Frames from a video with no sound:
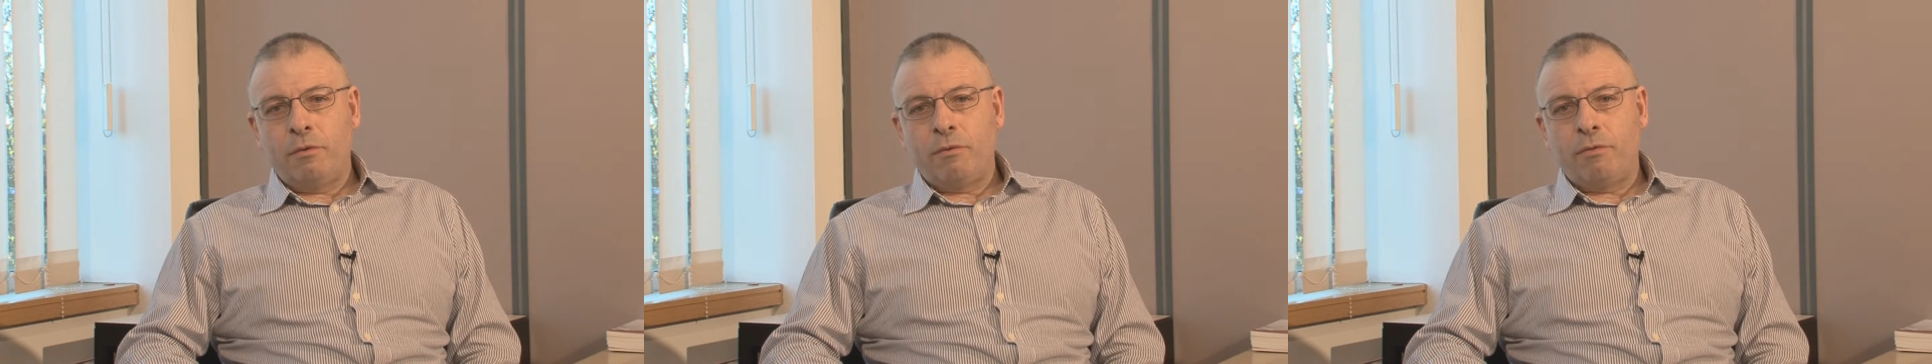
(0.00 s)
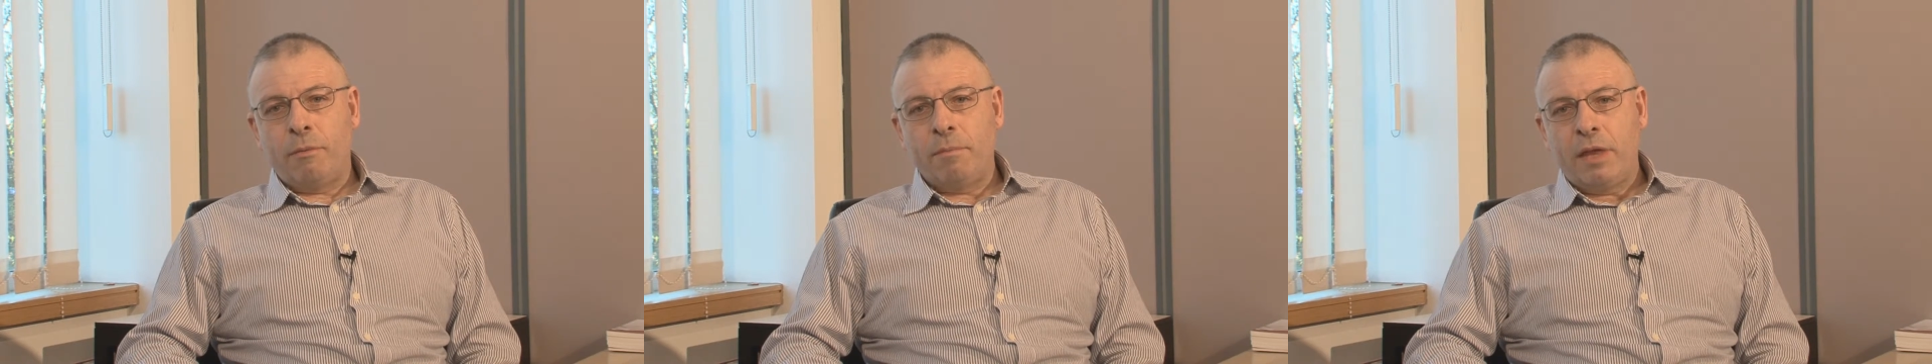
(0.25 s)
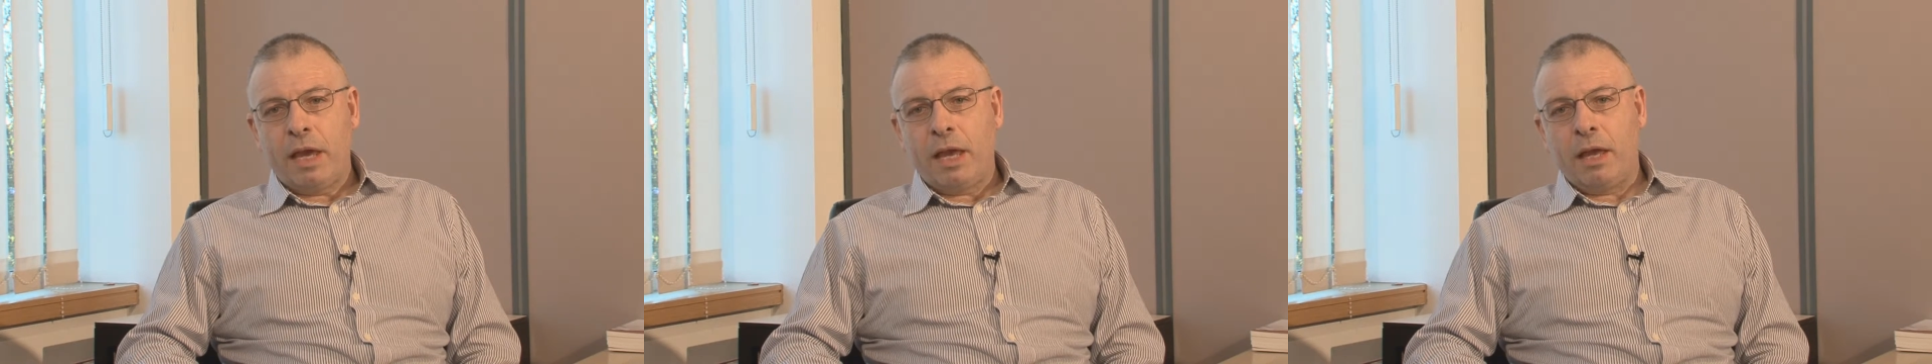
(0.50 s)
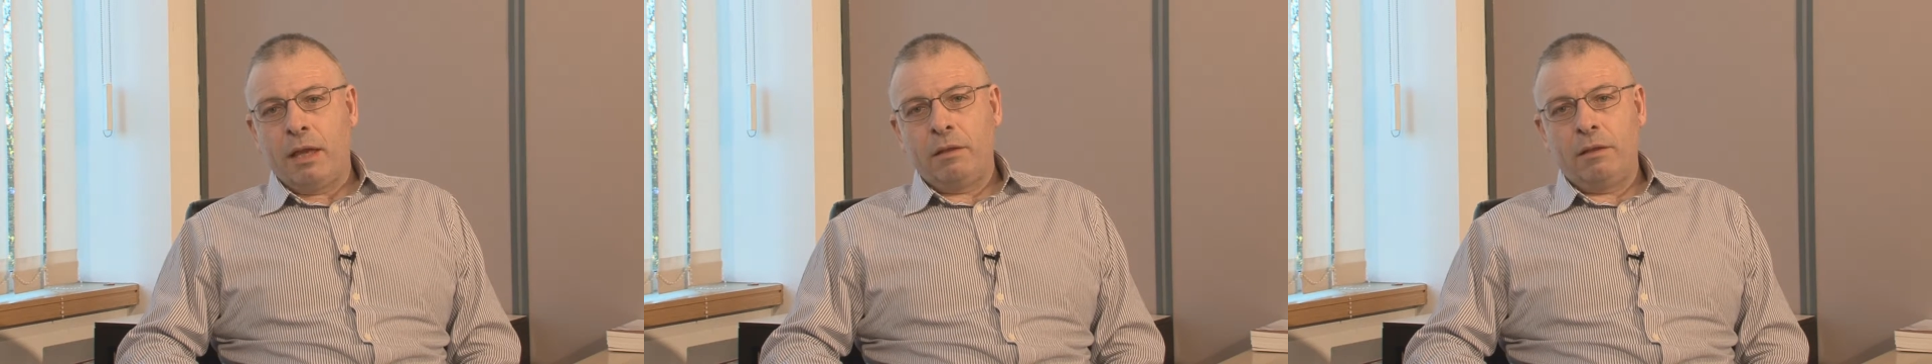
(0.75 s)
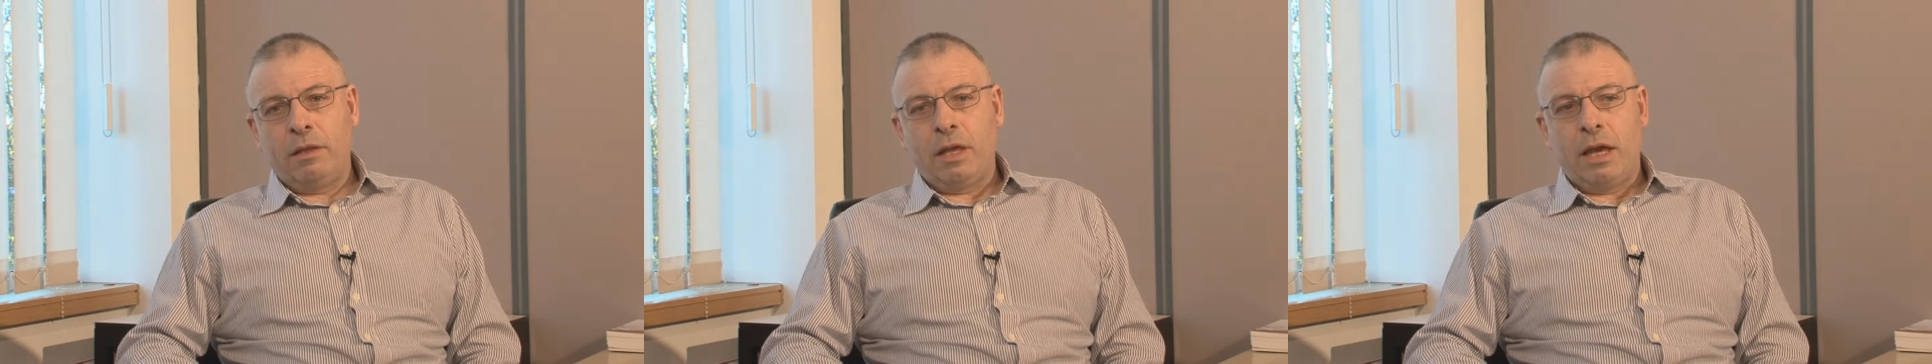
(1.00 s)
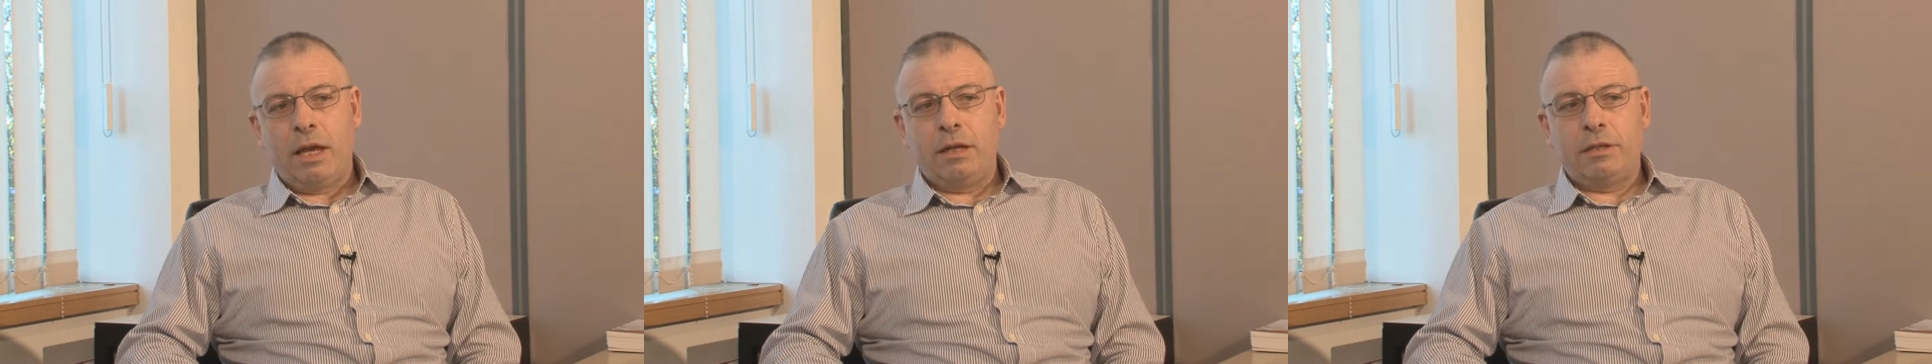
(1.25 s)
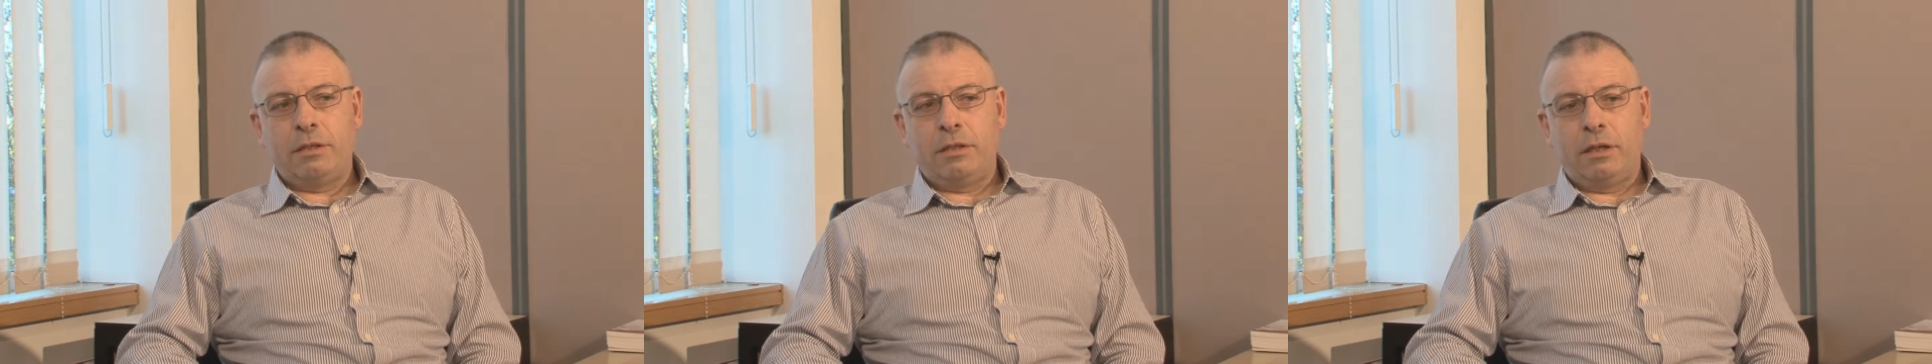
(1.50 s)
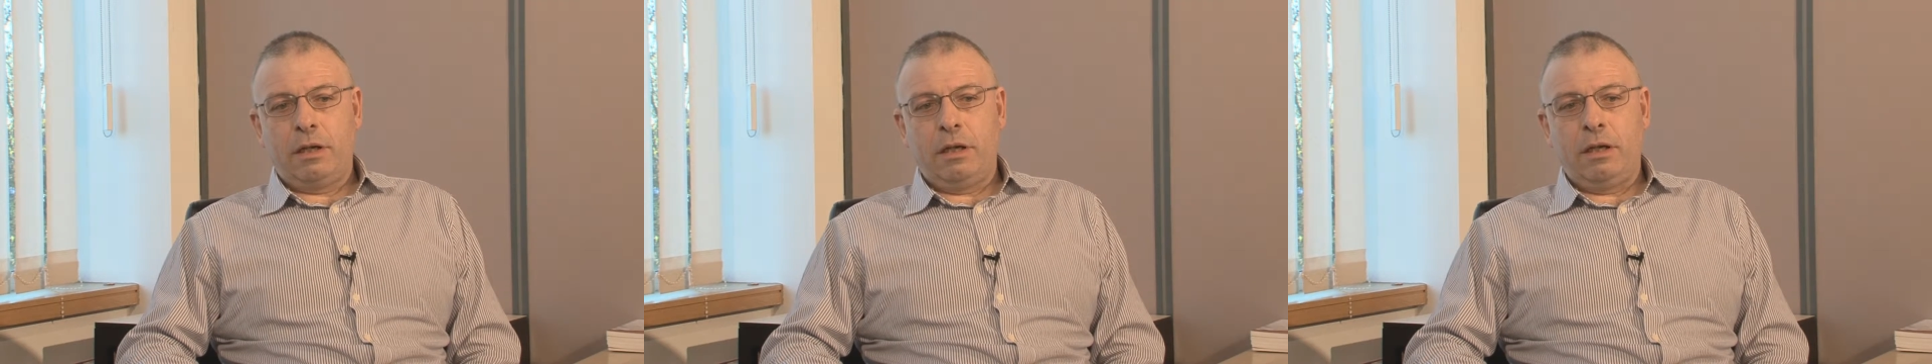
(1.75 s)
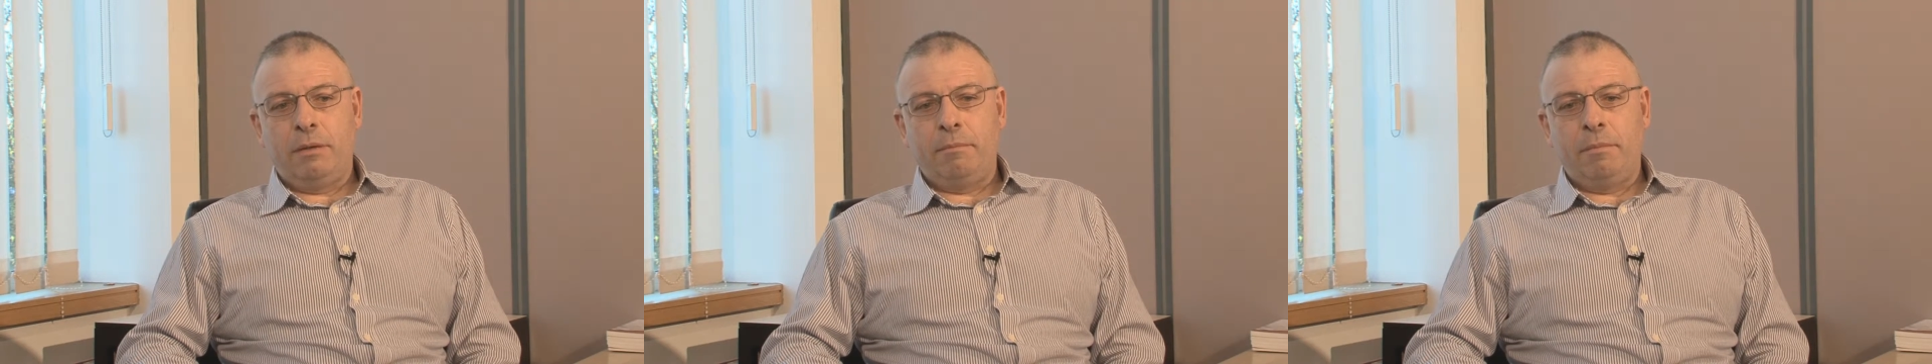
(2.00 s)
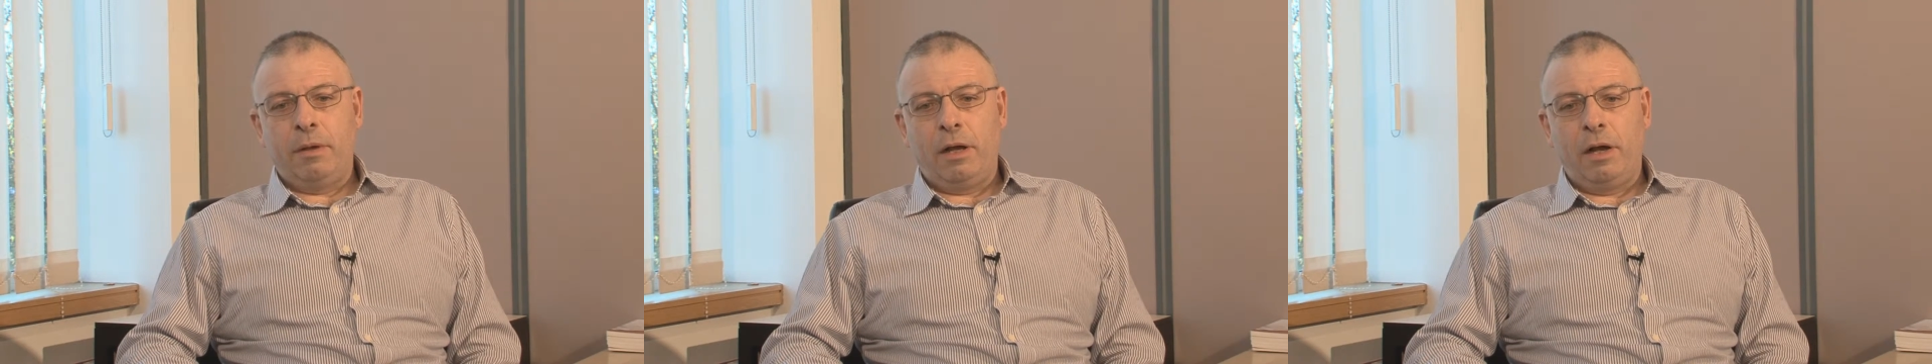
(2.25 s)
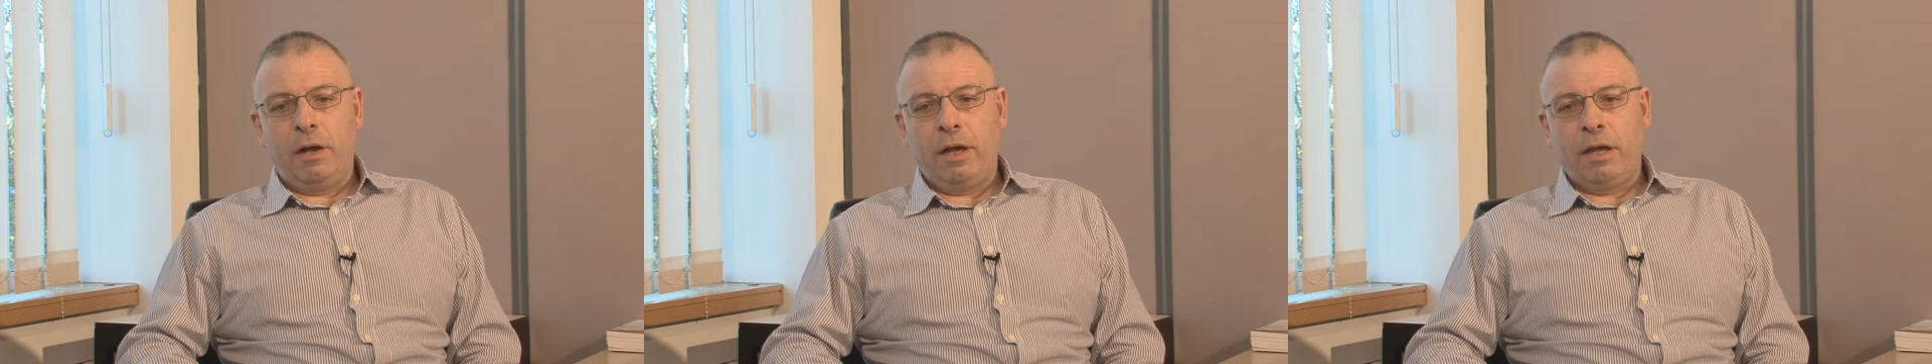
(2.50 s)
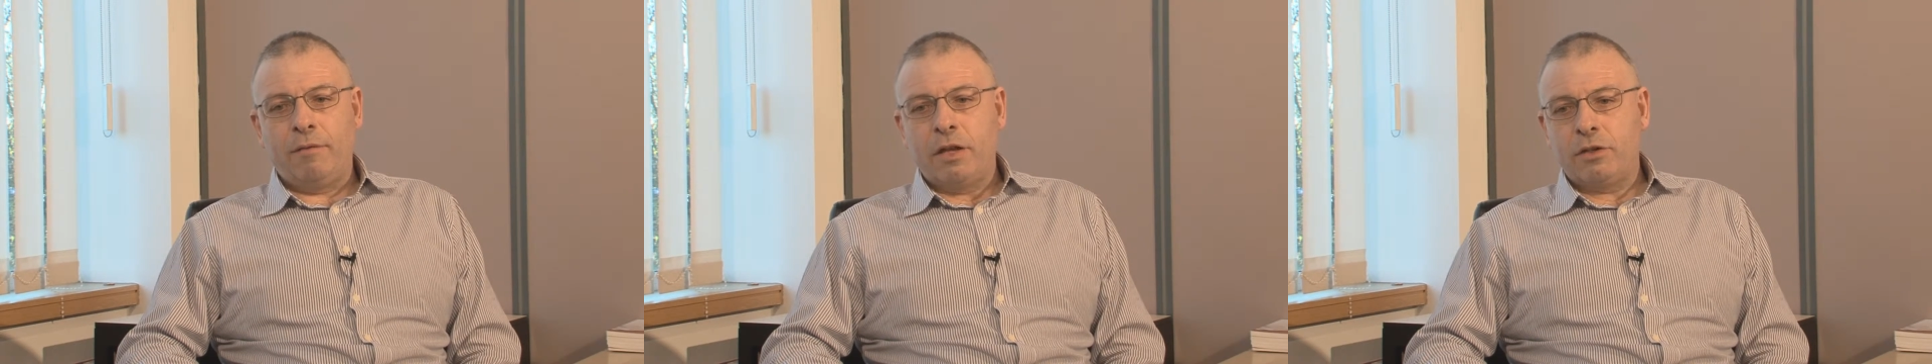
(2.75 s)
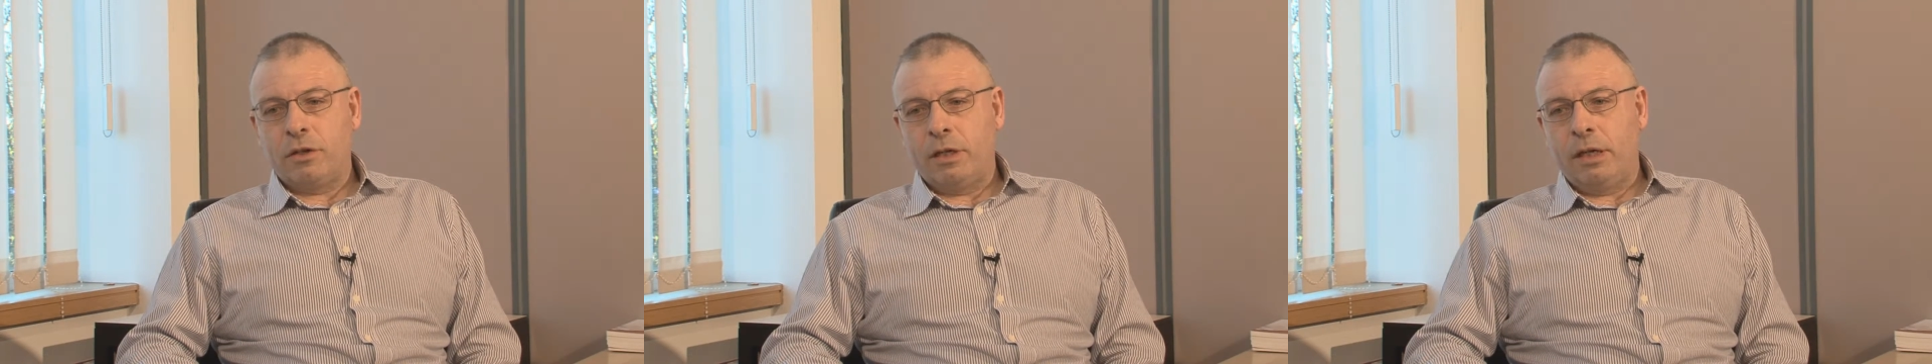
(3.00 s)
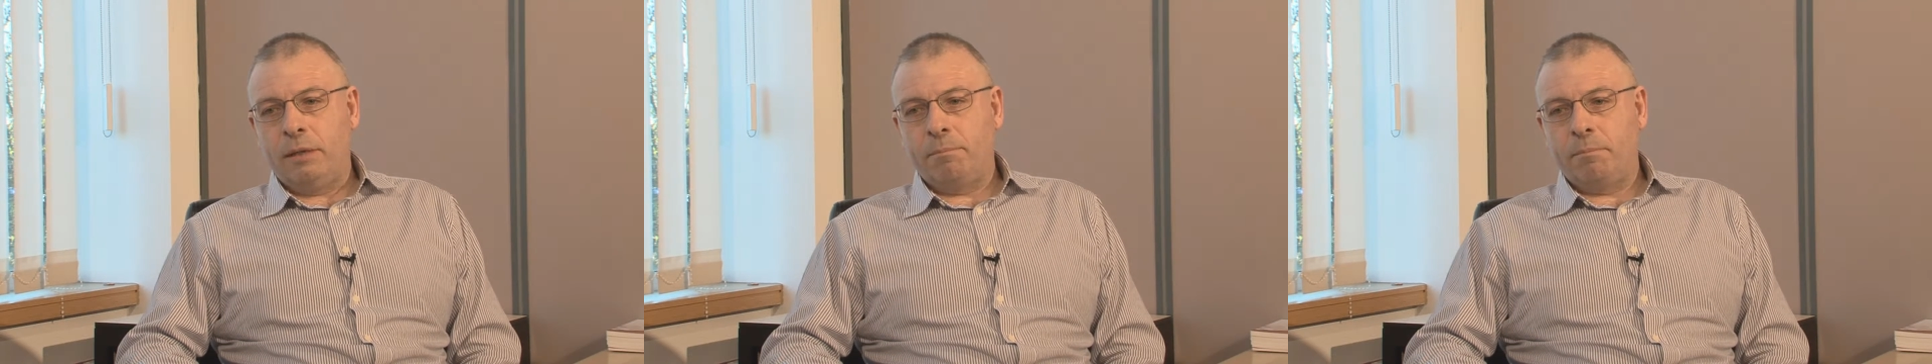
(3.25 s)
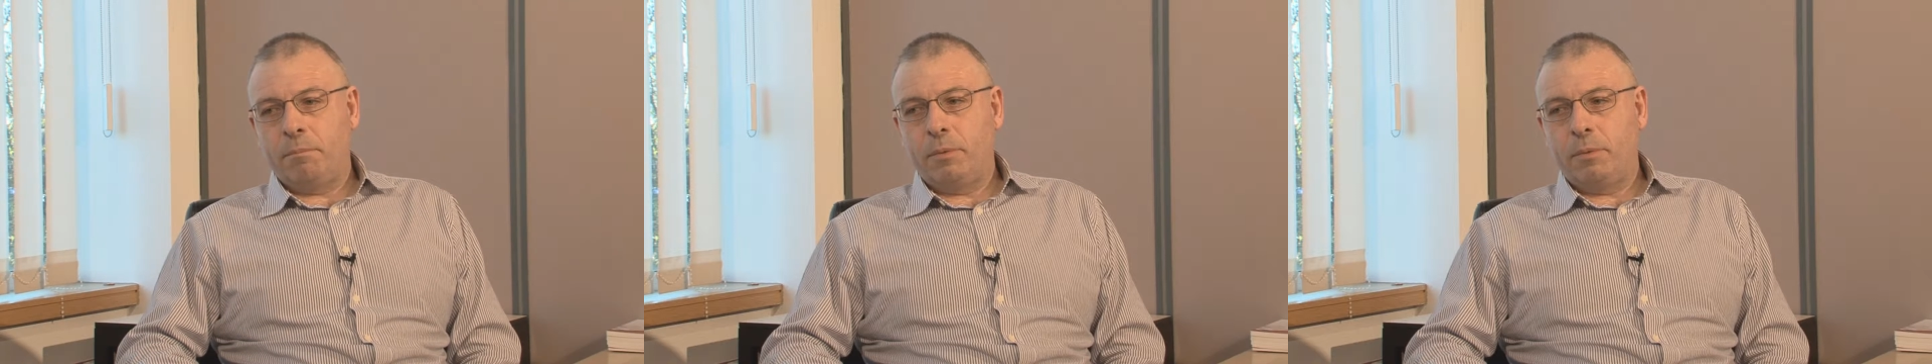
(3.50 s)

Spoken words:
from there that I eventually